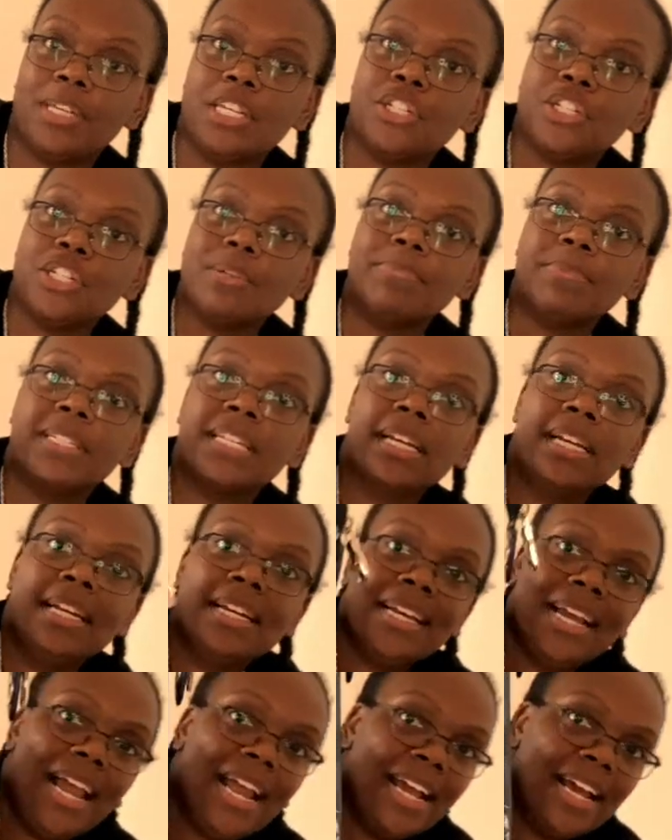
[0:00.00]
Egypt
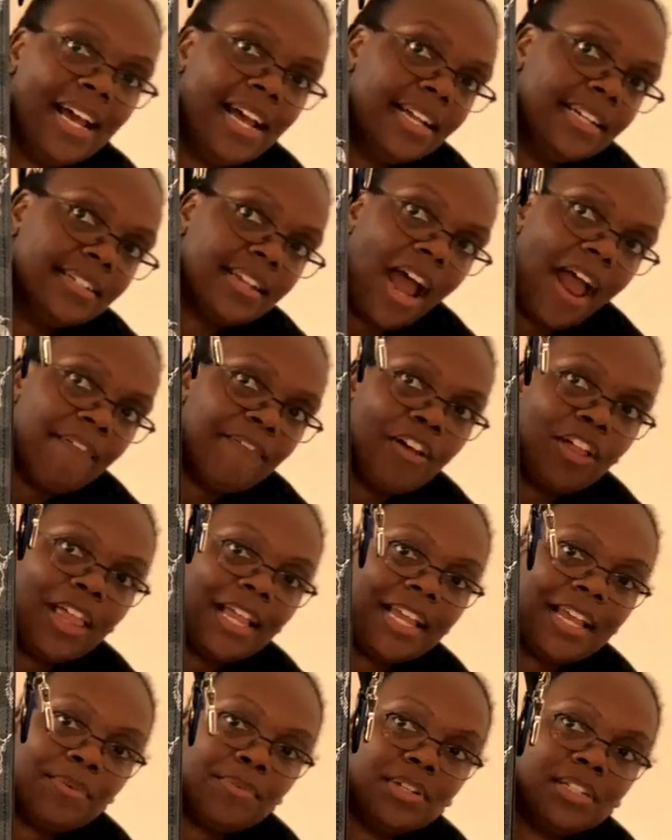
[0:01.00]
and I felt
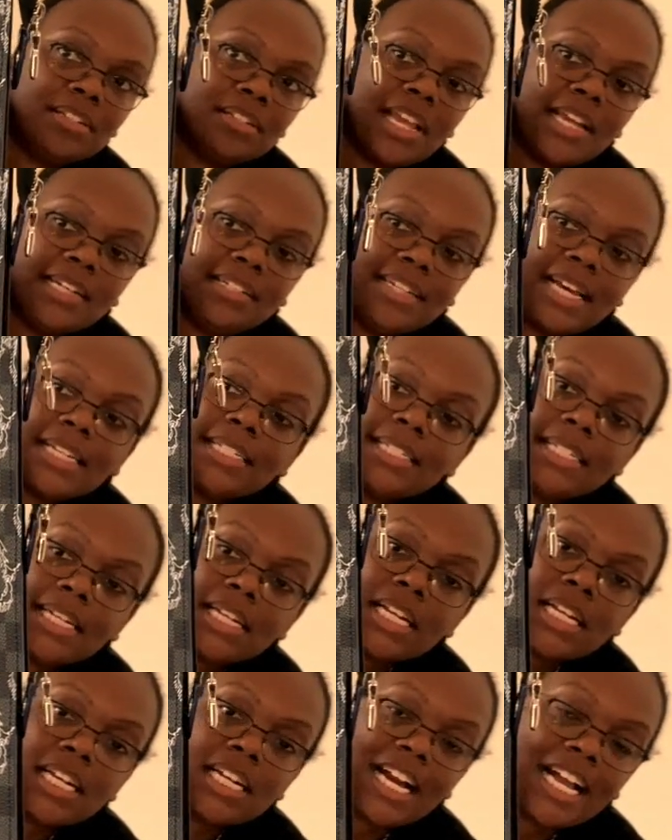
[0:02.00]
like it was like
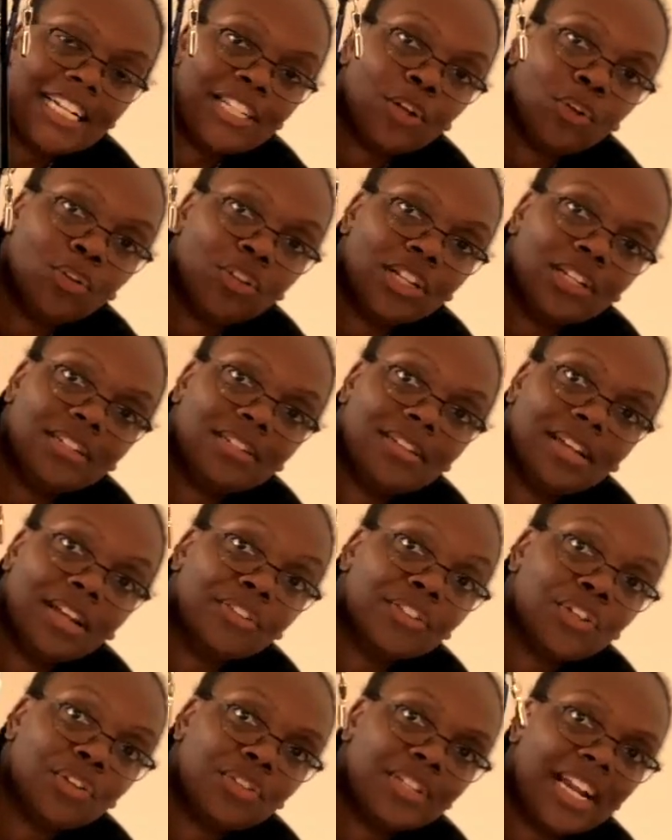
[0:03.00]
destiny. And I told the sales
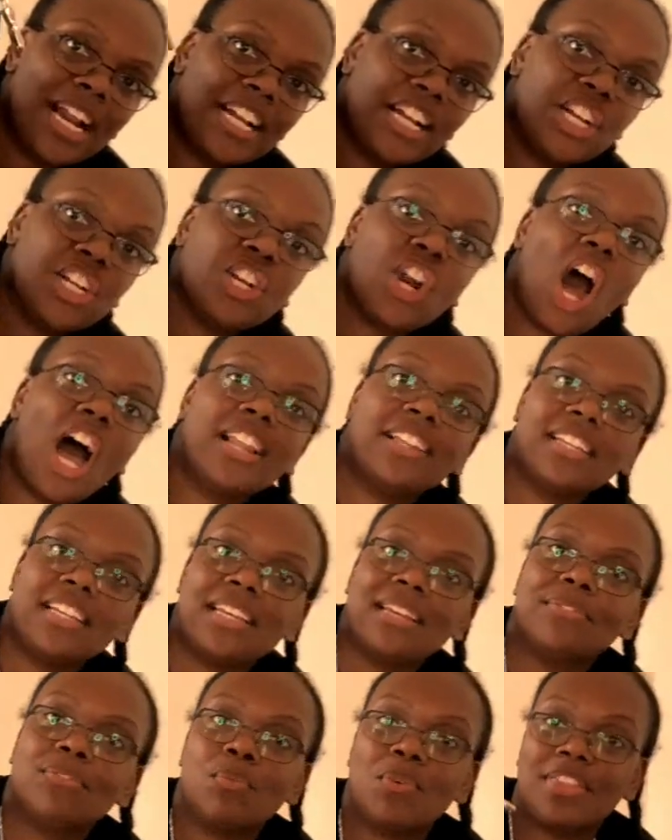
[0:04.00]
associate I could not
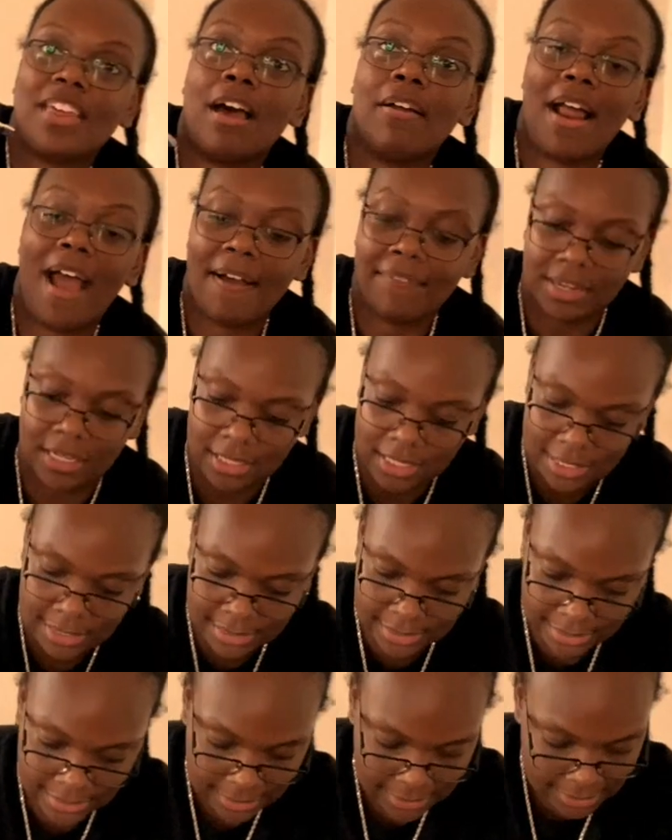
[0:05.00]
leave without having
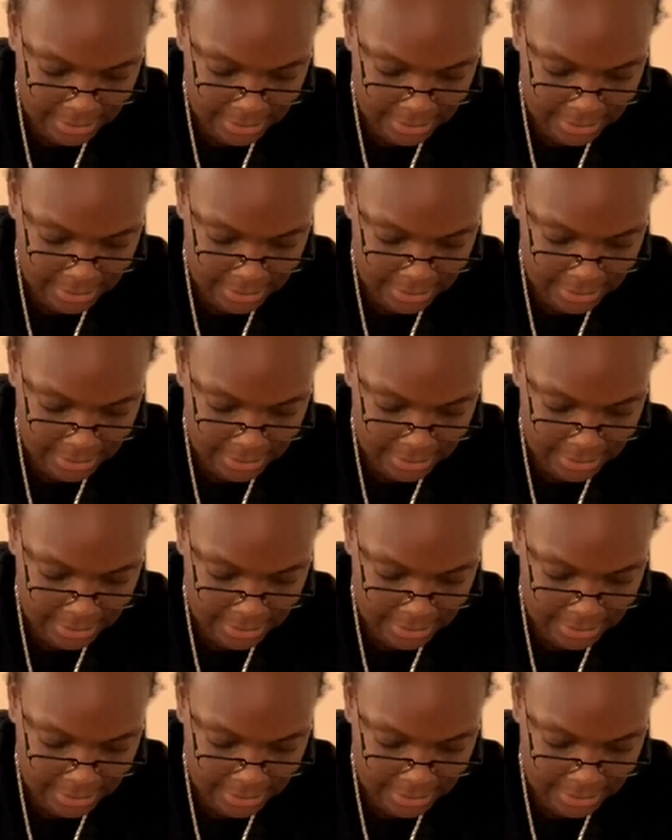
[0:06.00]
this.